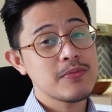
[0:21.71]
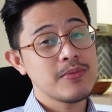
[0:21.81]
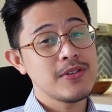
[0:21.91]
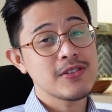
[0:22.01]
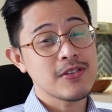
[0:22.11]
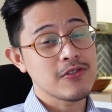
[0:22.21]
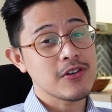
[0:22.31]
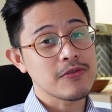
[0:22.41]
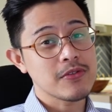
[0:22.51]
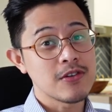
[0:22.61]
please
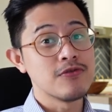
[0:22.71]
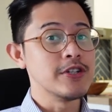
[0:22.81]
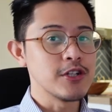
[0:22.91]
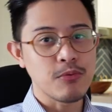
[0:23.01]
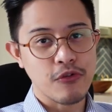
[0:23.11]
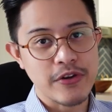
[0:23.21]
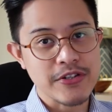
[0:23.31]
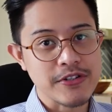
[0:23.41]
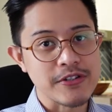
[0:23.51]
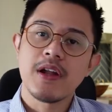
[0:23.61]
consult a real
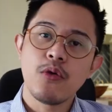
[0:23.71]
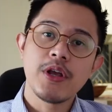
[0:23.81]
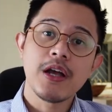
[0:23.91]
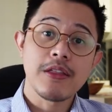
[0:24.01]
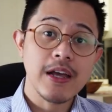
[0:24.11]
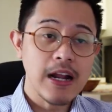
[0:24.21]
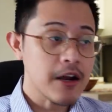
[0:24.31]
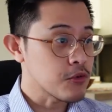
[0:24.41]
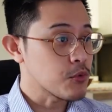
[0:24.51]
professional. Now we got that out of the